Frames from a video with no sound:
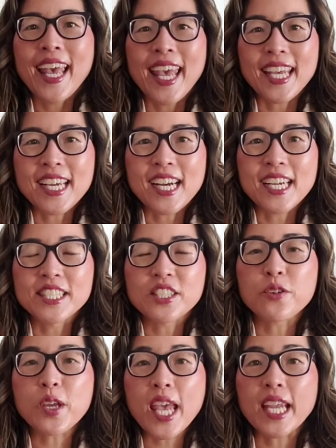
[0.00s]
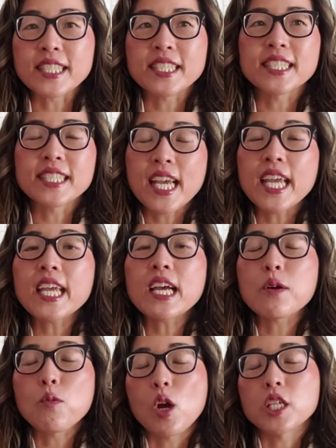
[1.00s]
Hey guys, okay, today
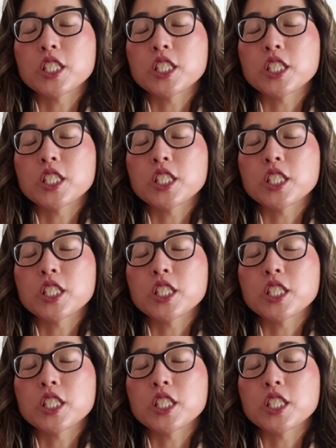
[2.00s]
I want